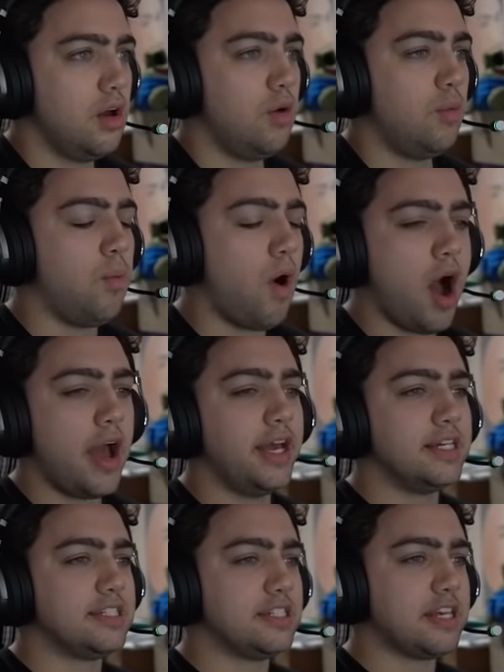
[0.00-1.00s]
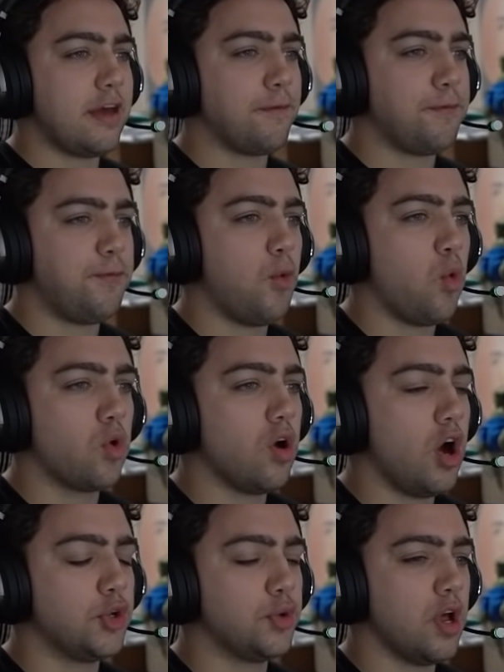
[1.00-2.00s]
Why is this at
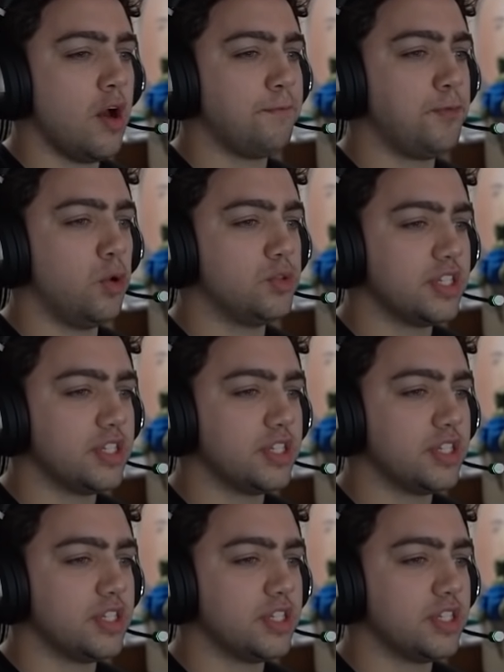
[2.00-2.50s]
400 upvotes